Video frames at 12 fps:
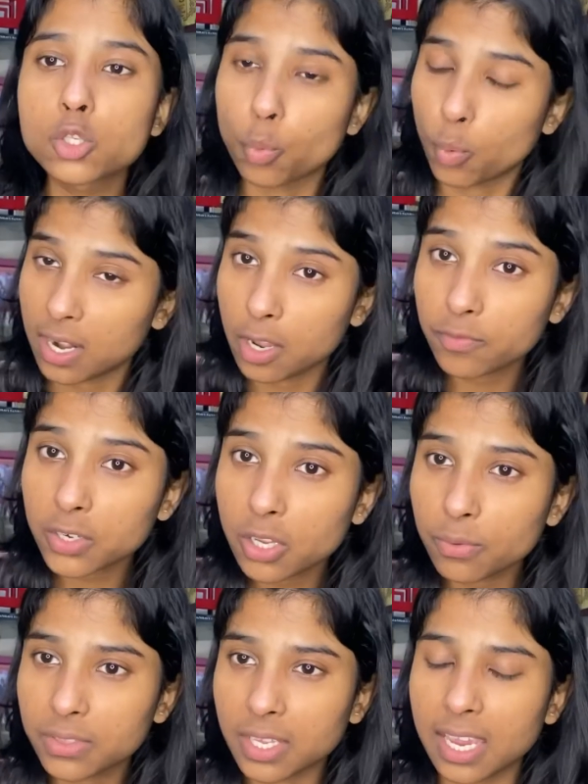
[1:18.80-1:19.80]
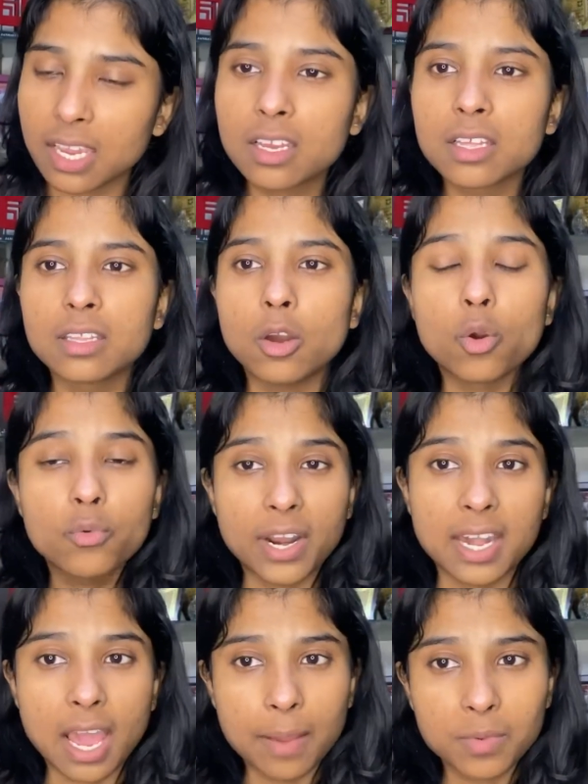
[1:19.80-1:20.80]
whenever you think, all right,
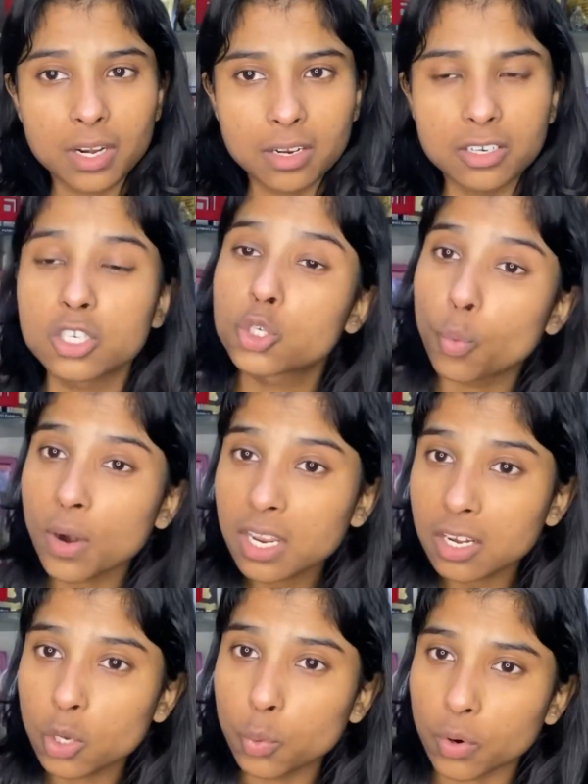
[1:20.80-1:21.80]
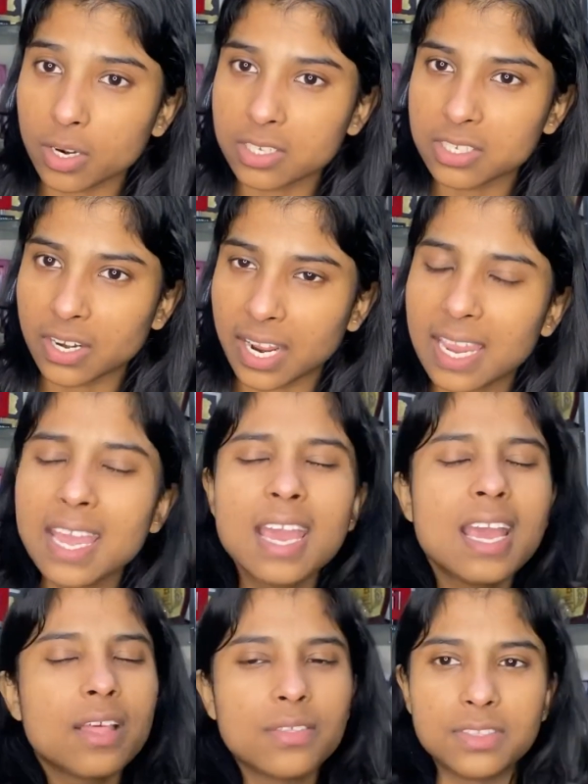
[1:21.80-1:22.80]
I'm gonna learn 20 new words today,
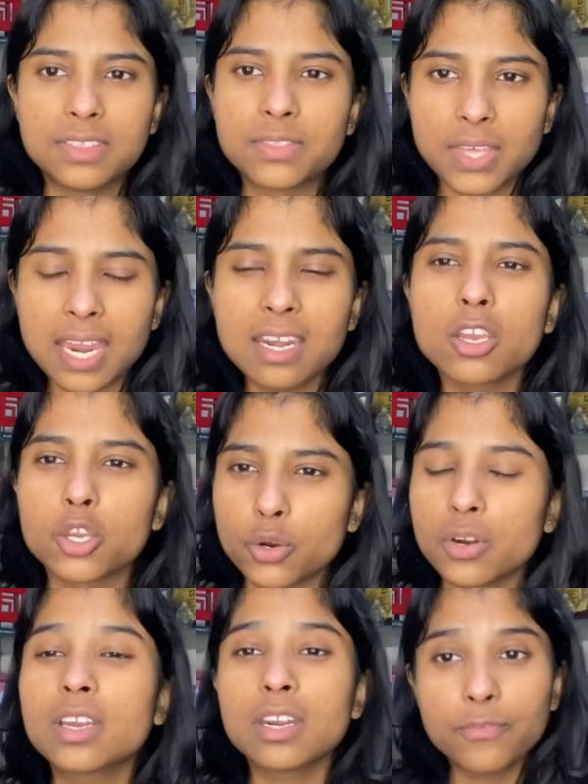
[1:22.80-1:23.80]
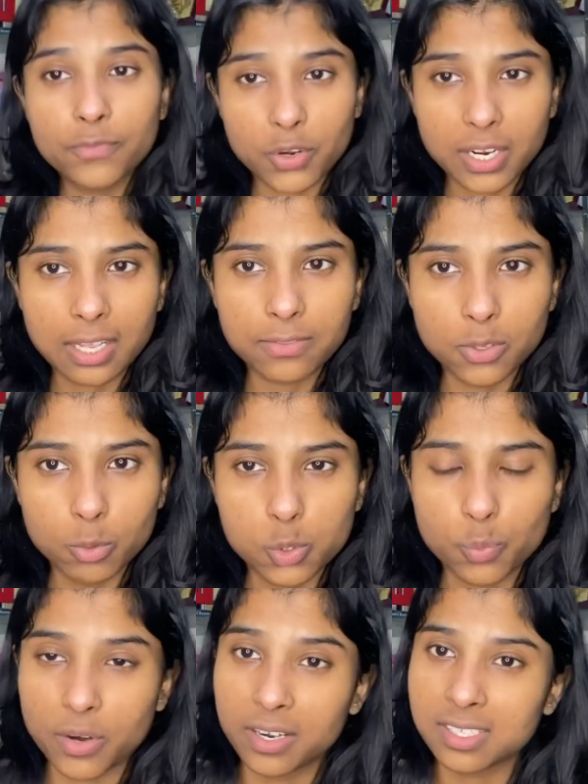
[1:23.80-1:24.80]
then you're gonna forget those
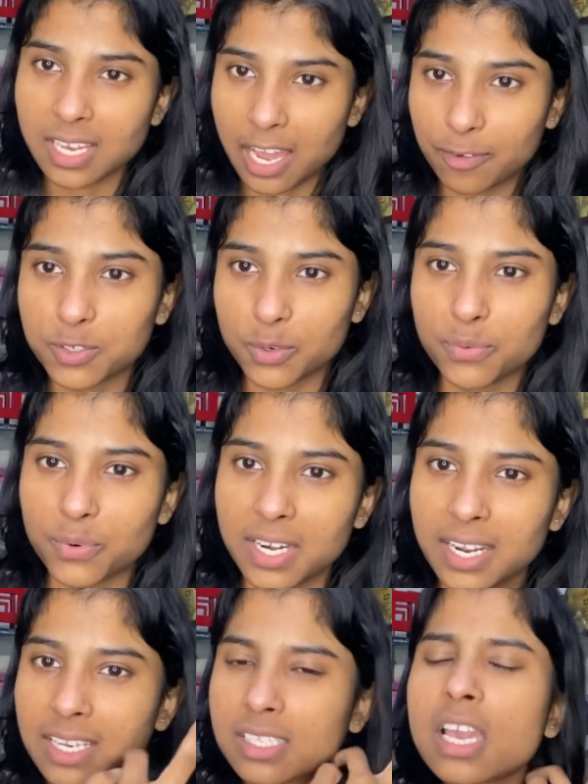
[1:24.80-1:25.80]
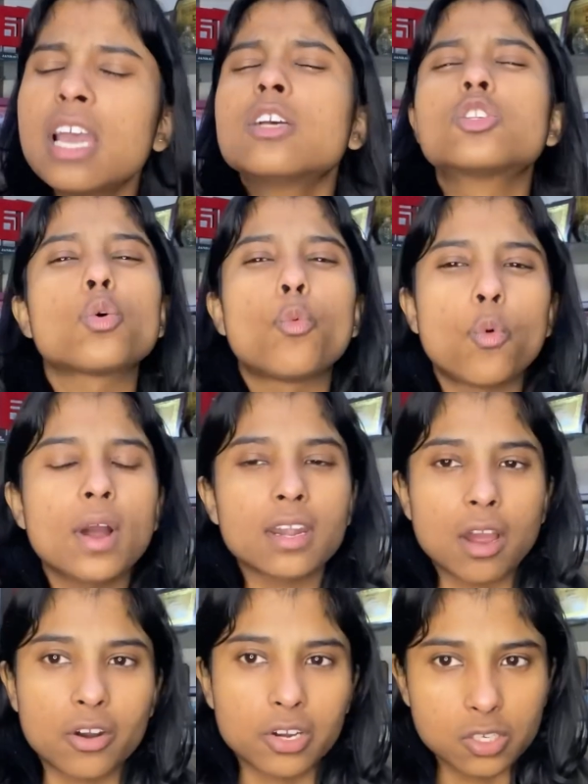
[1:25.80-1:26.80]
words after 3 days. So what
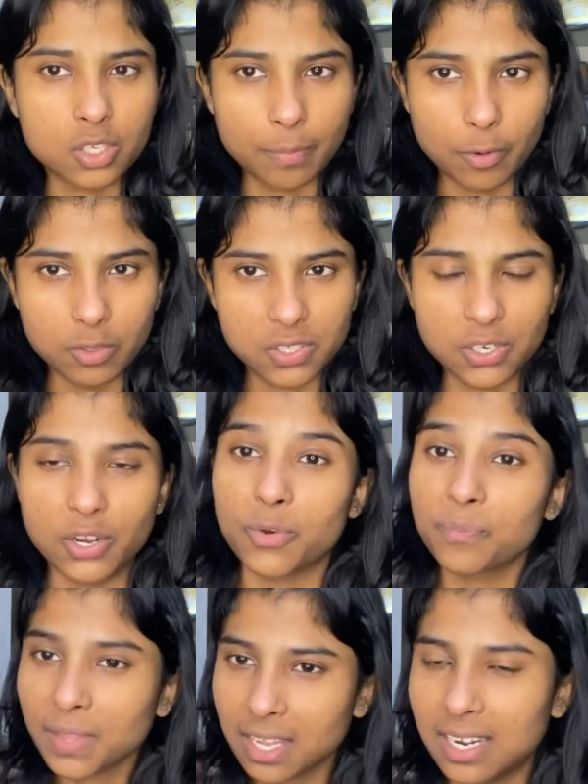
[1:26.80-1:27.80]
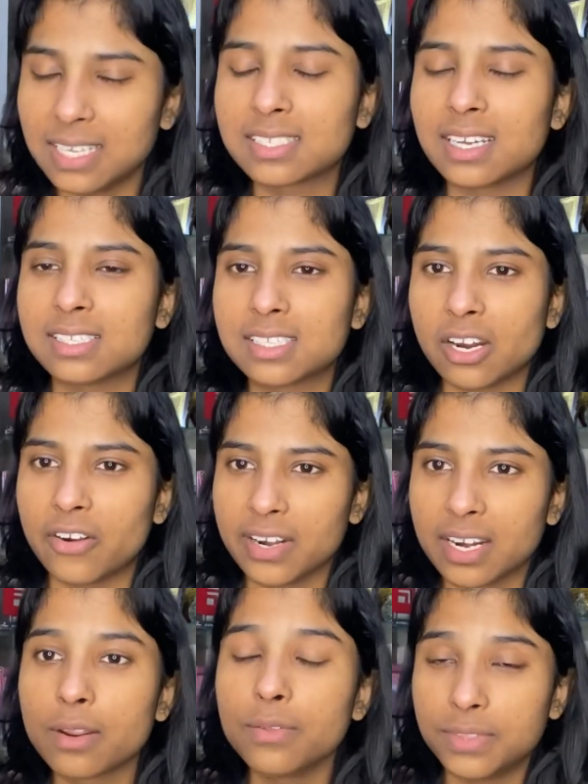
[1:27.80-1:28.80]
are you supposed to do? Let's get
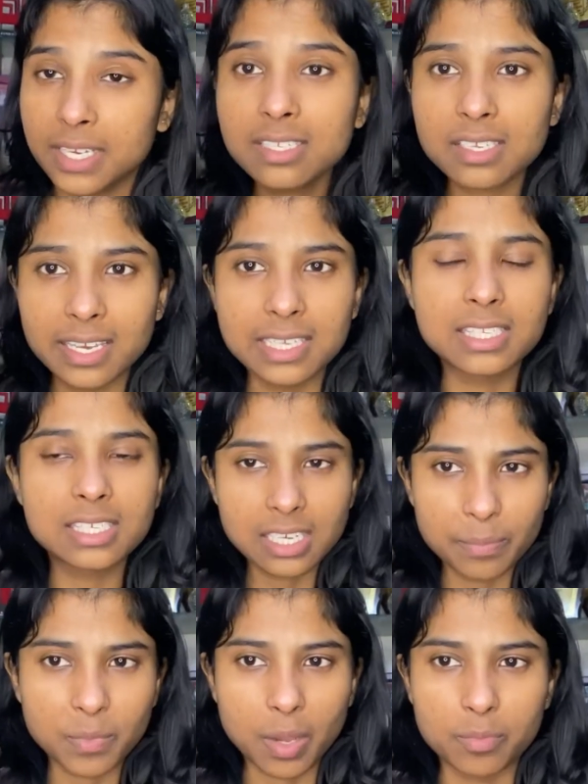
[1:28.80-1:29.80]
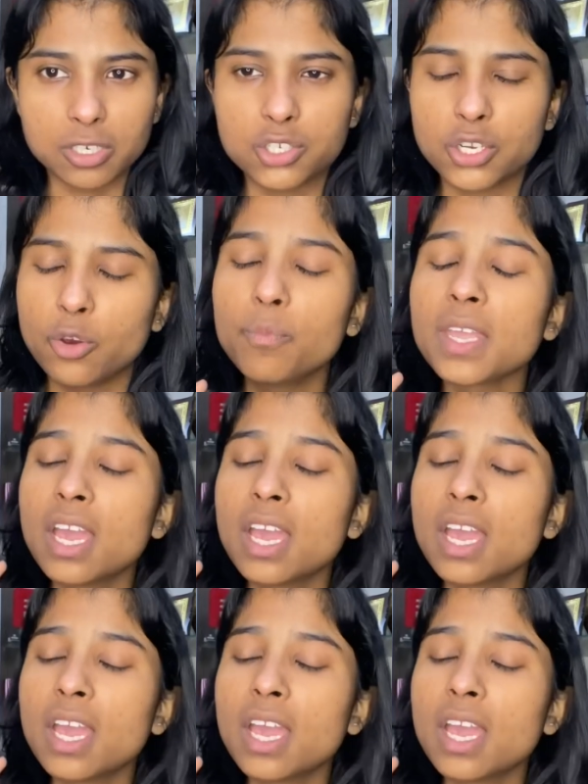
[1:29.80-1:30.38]
started. This is tip number 2.